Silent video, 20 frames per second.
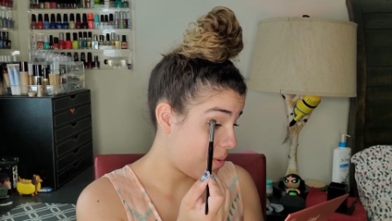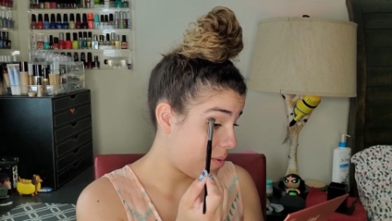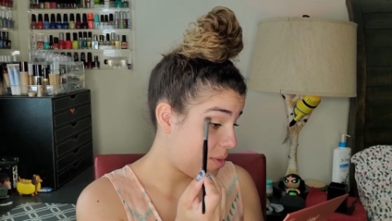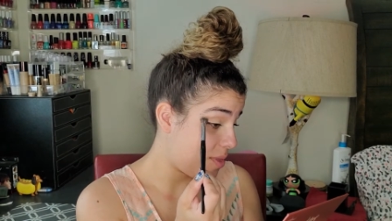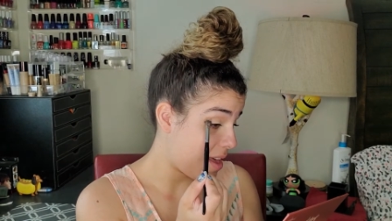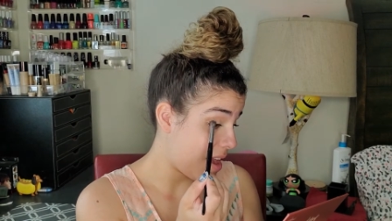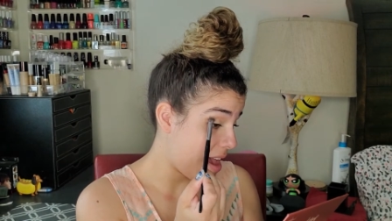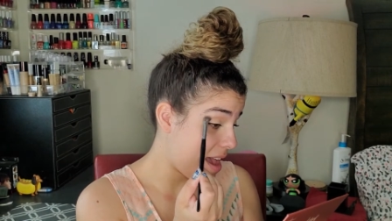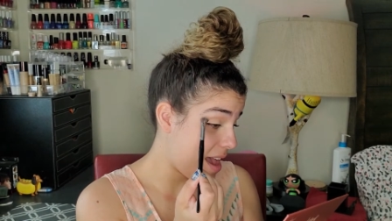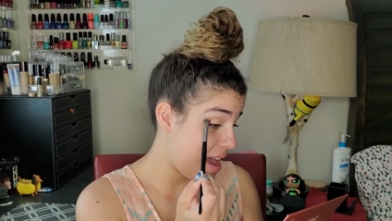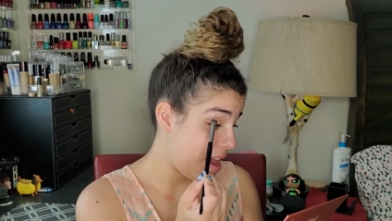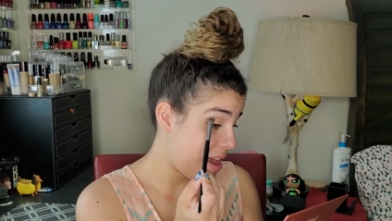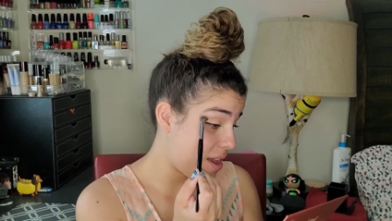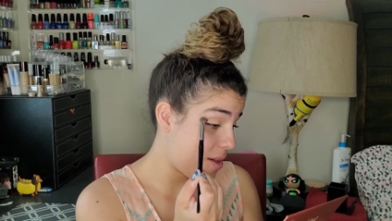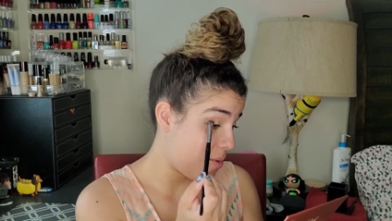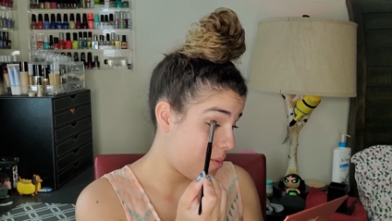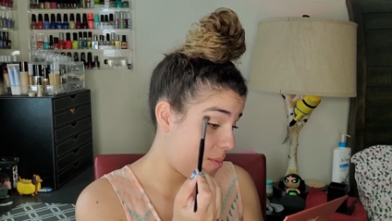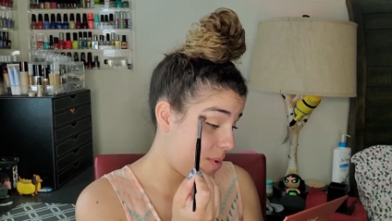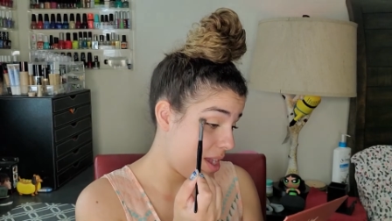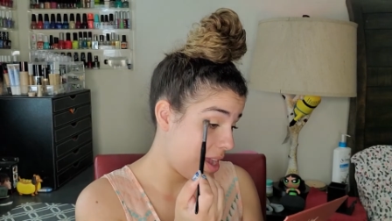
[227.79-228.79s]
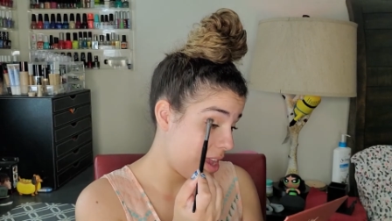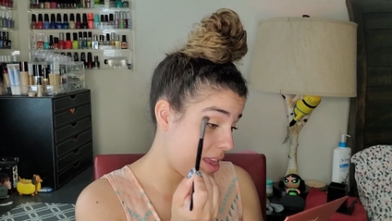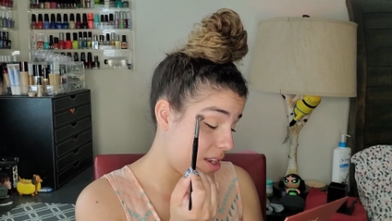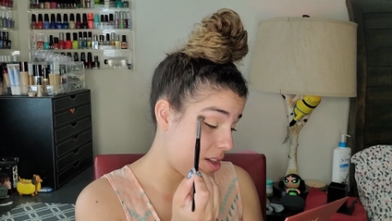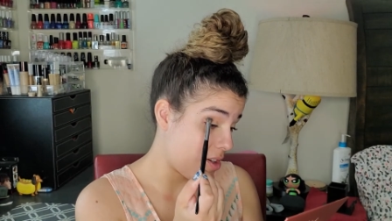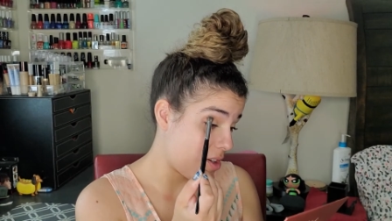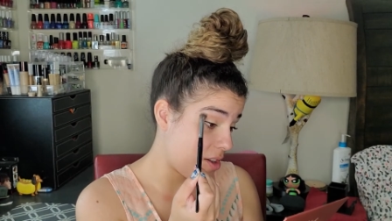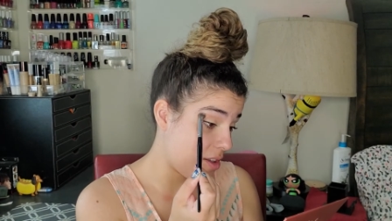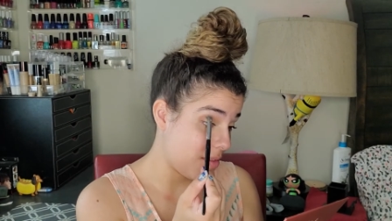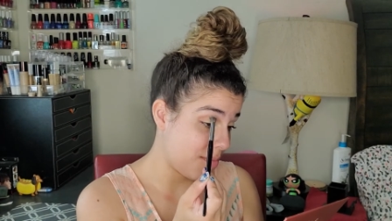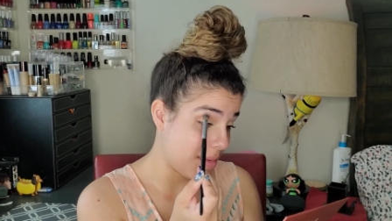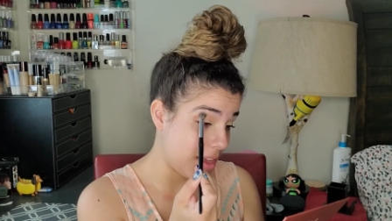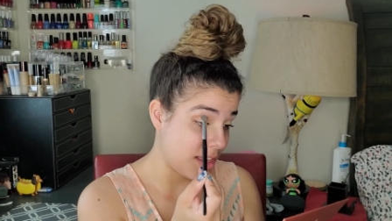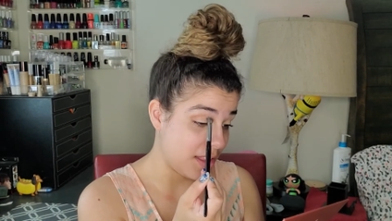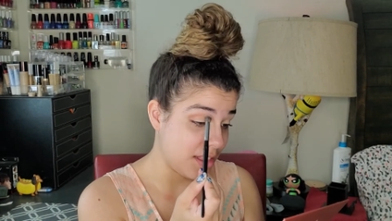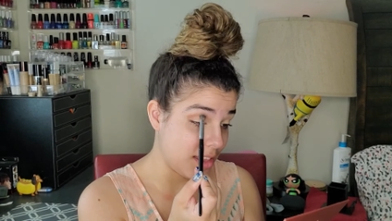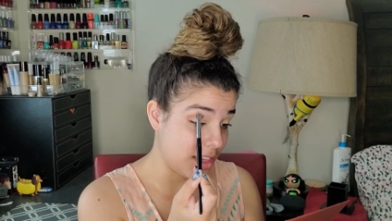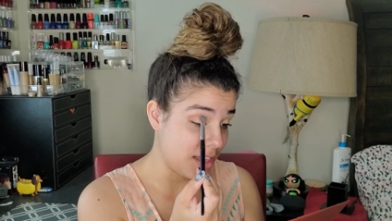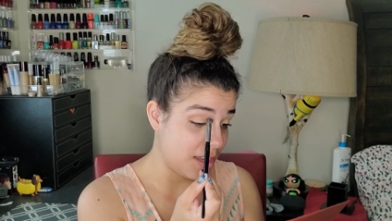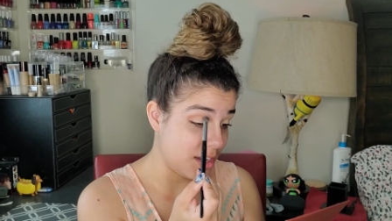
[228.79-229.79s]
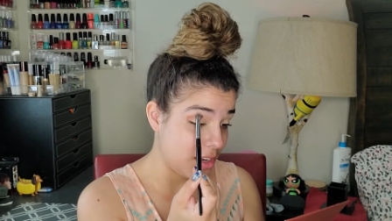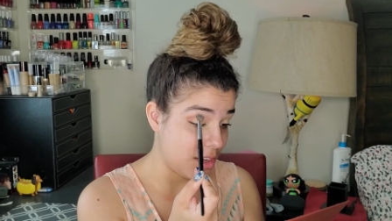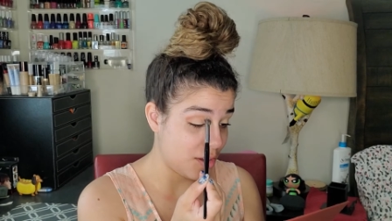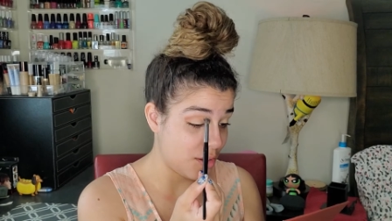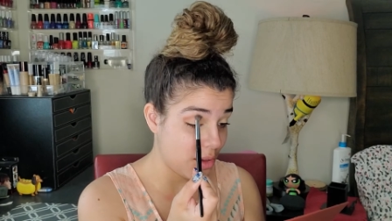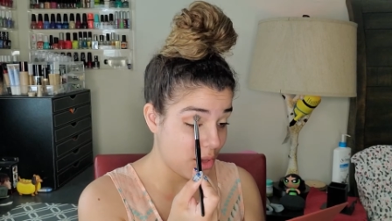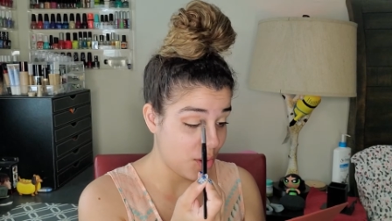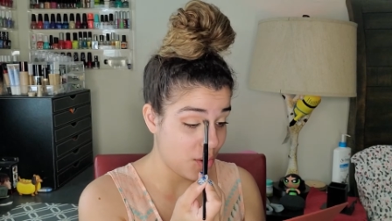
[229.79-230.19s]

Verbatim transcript: That went on my lid